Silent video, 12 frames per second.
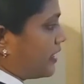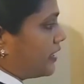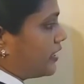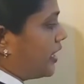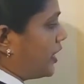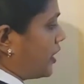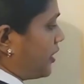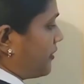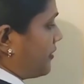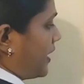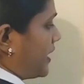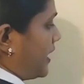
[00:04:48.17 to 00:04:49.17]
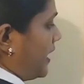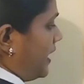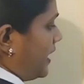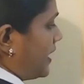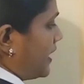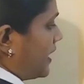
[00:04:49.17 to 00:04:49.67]
D you are finding,
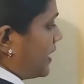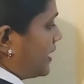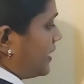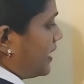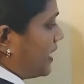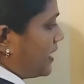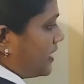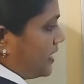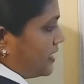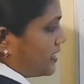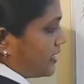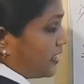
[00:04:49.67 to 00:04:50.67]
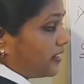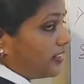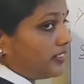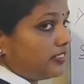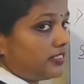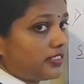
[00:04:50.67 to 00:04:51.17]
D is
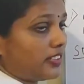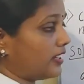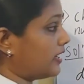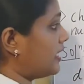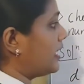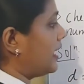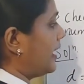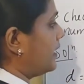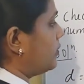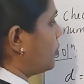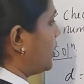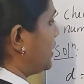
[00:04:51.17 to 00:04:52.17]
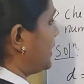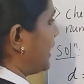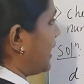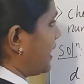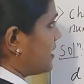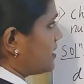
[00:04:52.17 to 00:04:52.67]
this, and what
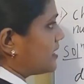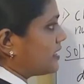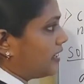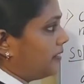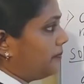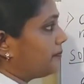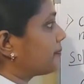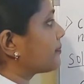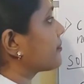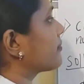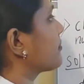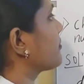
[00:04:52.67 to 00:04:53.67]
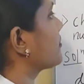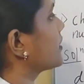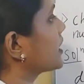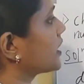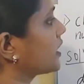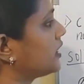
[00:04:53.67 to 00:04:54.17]
is the
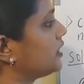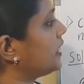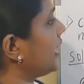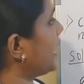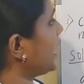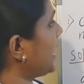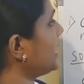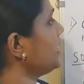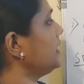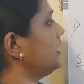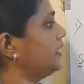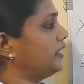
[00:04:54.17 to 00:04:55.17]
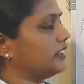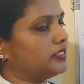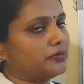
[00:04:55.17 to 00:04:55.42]
nth term?